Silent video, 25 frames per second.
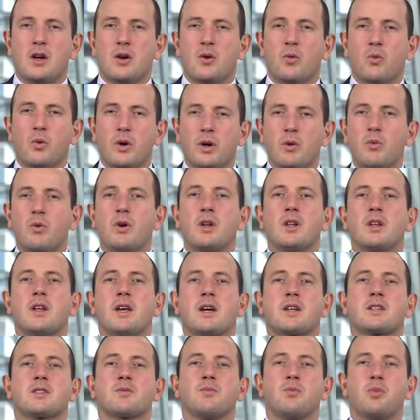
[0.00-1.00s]
We will
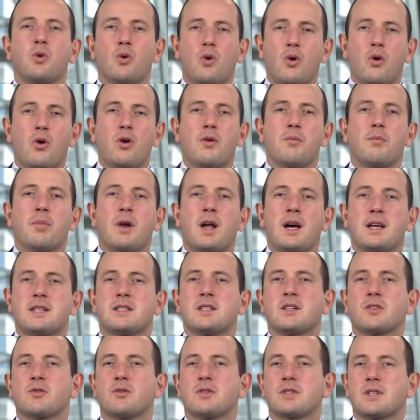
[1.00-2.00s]
explore
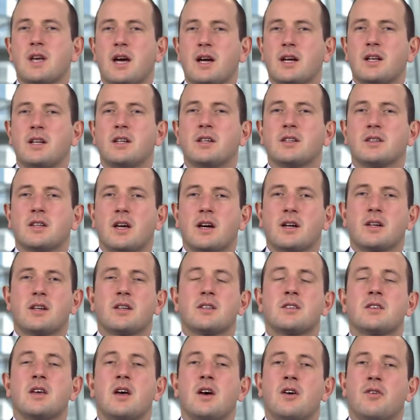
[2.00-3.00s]
plastic recycling
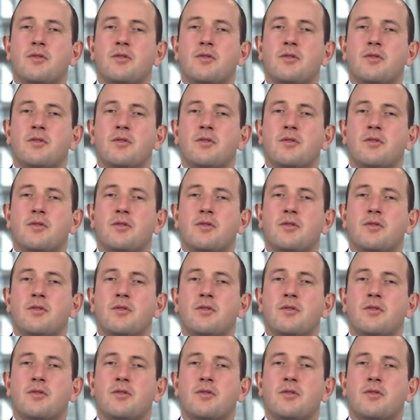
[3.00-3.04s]
targets